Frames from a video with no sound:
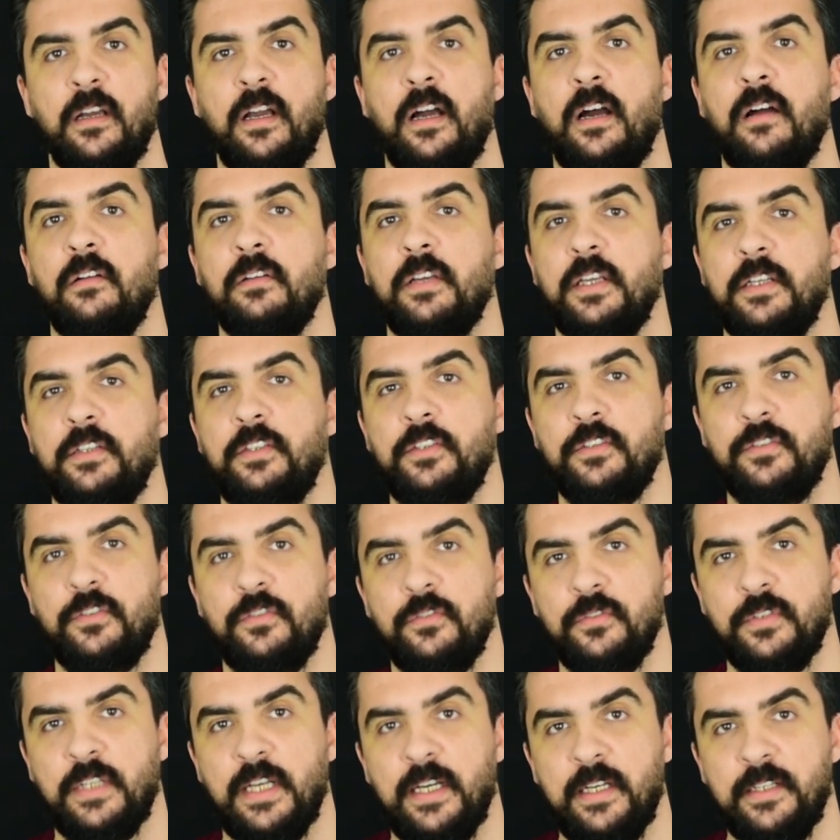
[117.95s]
How can you
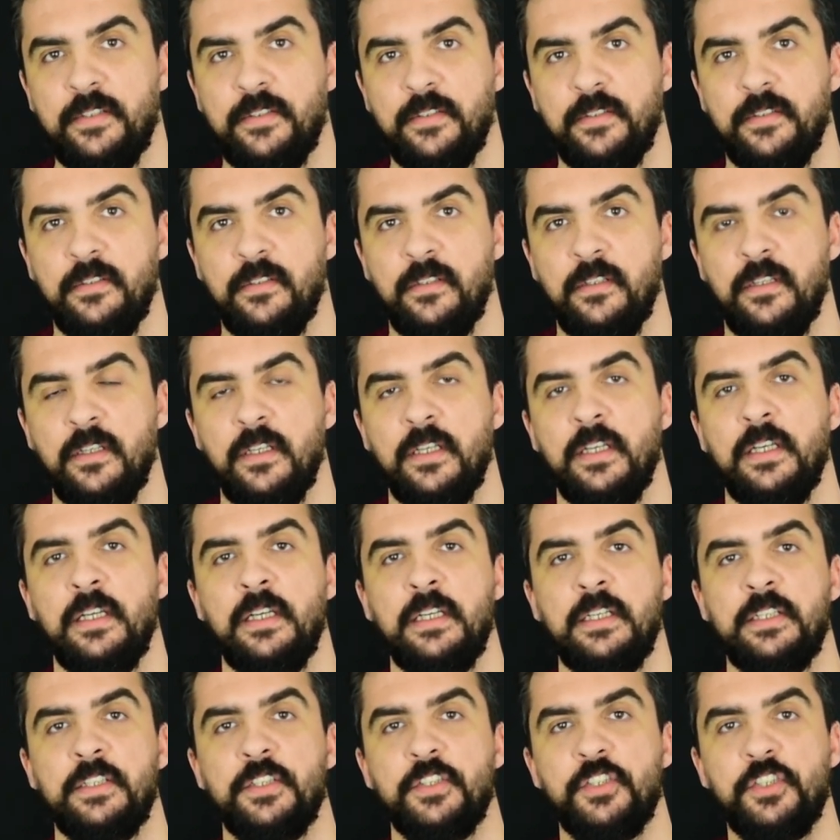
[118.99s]
do that?
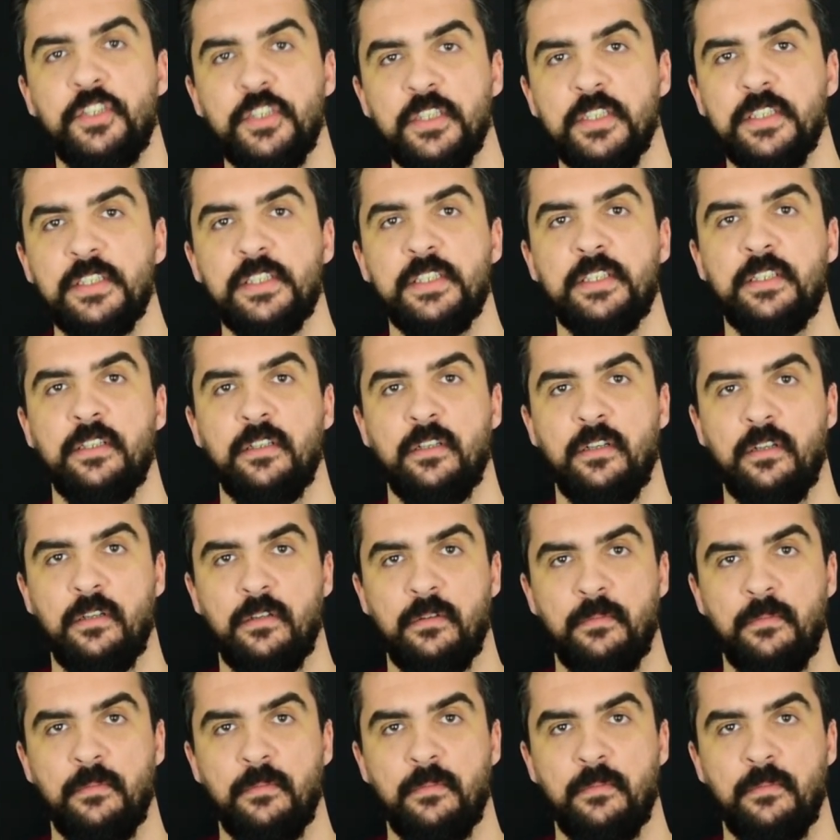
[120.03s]
Just